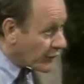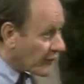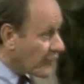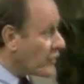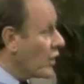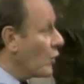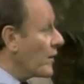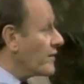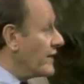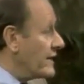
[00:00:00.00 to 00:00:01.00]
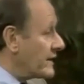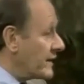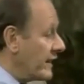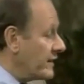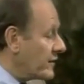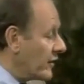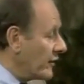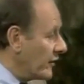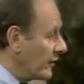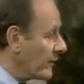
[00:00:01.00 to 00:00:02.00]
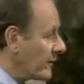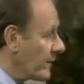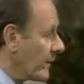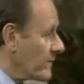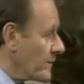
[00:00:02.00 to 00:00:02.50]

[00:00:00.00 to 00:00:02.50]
that the universe was eternal. Why is it irrational for you to believe the universe